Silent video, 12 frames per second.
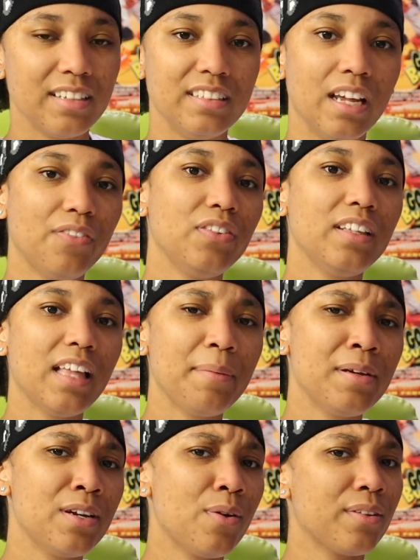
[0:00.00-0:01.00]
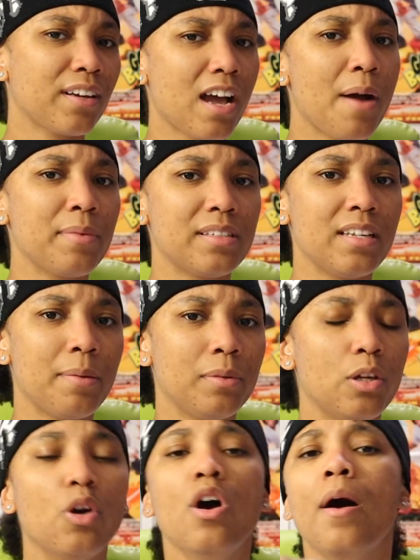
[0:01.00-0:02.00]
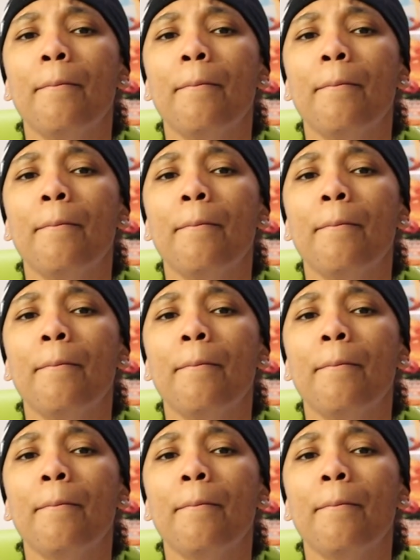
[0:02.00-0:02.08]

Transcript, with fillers: definitely let me know in the comments down below.